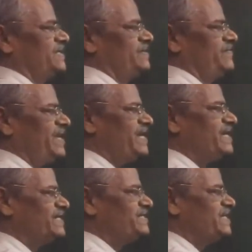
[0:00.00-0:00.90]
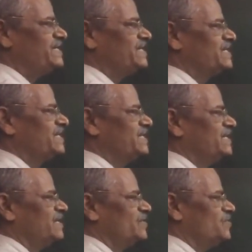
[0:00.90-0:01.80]
Very interesting.
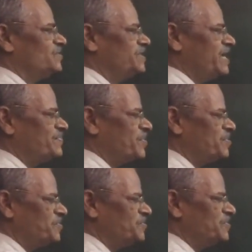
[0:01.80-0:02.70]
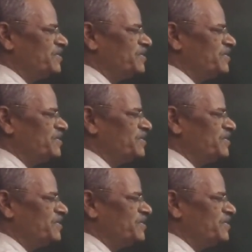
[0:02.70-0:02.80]
Root 3 upon 2